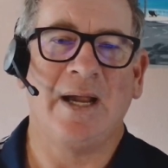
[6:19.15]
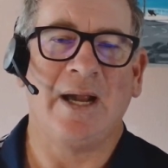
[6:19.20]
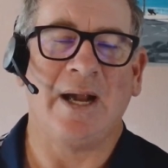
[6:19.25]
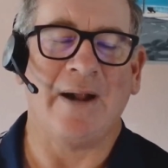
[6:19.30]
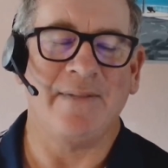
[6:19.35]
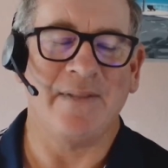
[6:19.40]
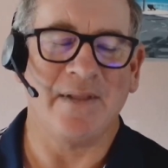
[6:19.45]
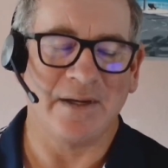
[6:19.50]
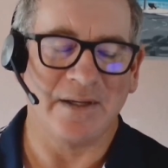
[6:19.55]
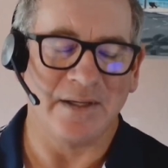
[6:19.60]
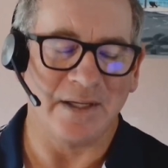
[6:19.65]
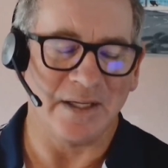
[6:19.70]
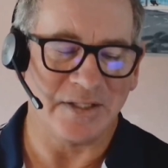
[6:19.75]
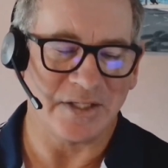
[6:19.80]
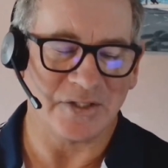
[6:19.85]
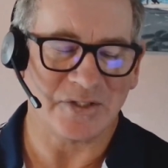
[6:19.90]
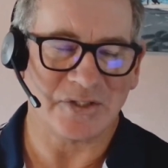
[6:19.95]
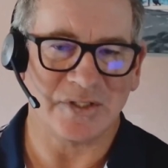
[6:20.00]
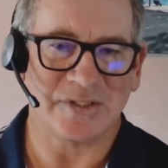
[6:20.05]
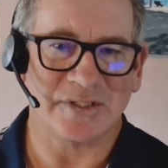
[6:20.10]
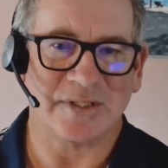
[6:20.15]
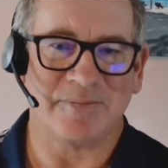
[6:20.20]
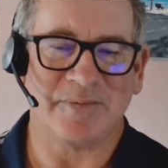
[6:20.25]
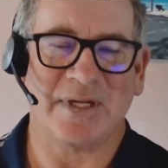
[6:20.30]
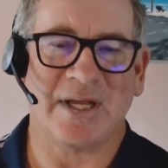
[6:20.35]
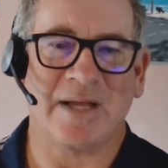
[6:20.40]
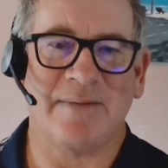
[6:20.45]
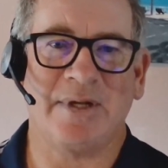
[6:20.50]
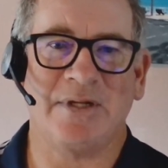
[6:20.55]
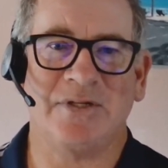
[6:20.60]
And then in addition,
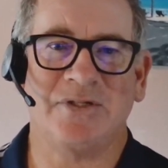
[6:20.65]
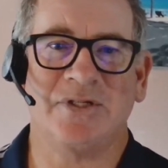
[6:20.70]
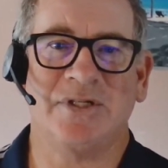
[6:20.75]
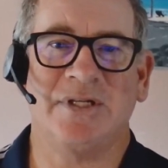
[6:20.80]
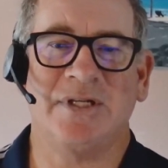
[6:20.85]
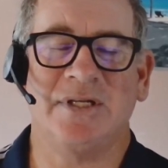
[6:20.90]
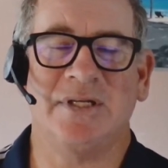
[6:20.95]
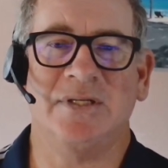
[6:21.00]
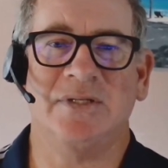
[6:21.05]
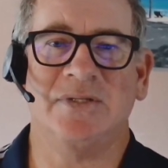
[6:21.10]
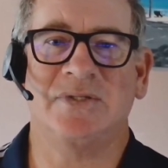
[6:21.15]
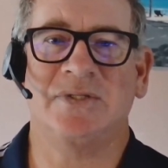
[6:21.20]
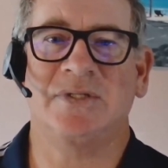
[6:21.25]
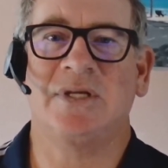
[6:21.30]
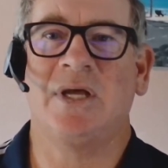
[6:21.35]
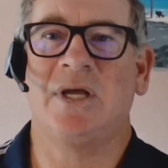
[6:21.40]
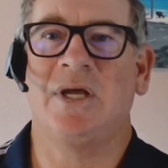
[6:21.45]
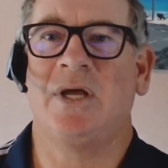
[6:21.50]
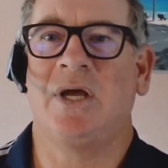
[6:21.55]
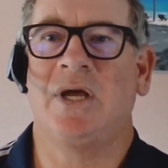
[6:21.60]
something I mentioned is